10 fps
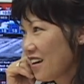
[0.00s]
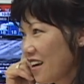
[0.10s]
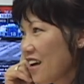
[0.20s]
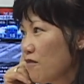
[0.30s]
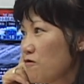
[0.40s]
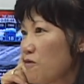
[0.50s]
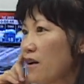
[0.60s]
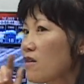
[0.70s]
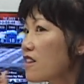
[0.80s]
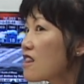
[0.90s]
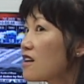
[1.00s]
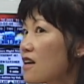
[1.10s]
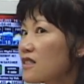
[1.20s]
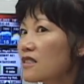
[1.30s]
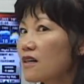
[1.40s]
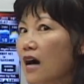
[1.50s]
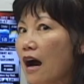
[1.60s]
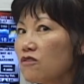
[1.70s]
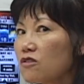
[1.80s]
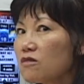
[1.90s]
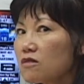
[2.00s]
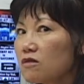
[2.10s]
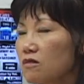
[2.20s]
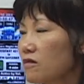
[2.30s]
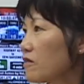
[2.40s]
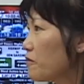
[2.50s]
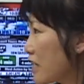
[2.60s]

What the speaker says: And one more thing is how to do as